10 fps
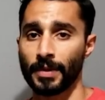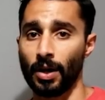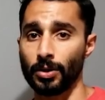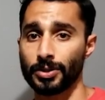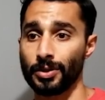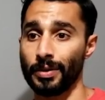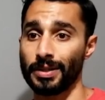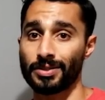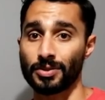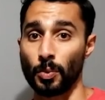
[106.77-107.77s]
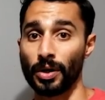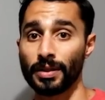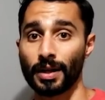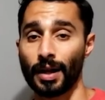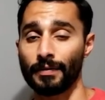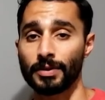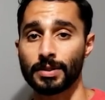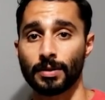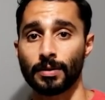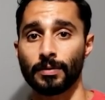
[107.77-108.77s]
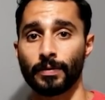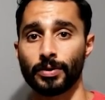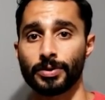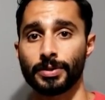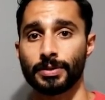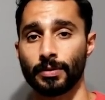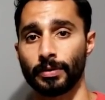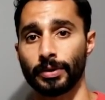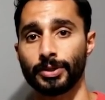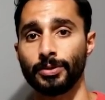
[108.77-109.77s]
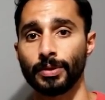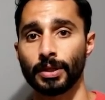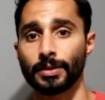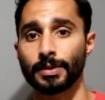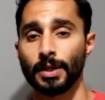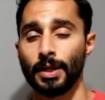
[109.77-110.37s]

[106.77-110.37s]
Also, it's just one thing I have to zero versus zeroing two things.